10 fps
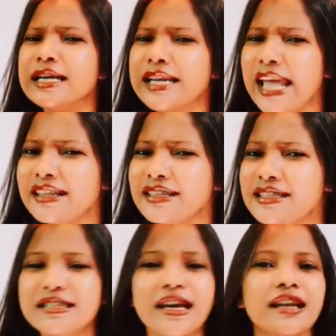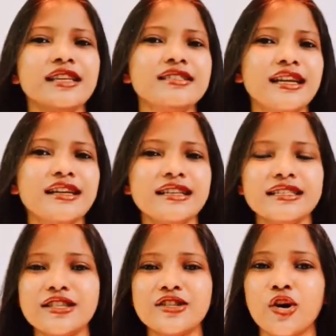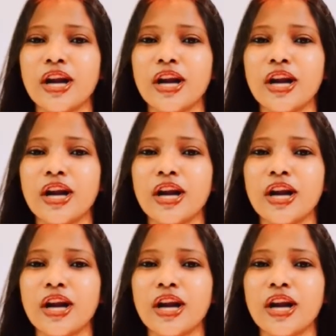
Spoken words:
10 stunning sentences on